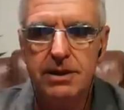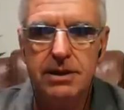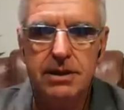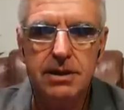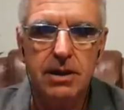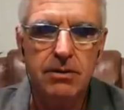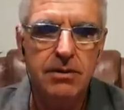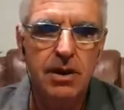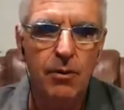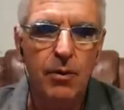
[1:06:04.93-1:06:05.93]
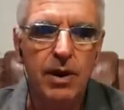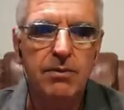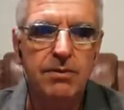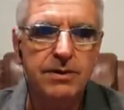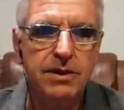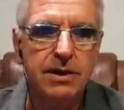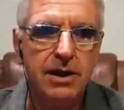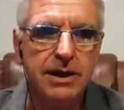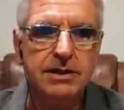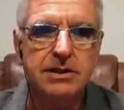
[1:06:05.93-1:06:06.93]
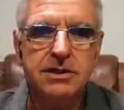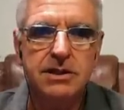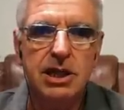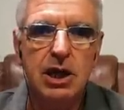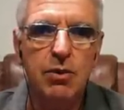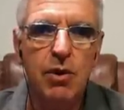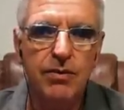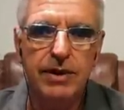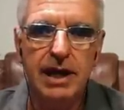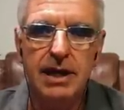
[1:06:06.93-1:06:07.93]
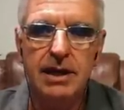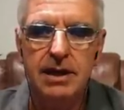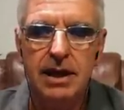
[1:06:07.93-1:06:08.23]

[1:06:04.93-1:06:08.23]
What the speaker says: You know, we would like to see you on there,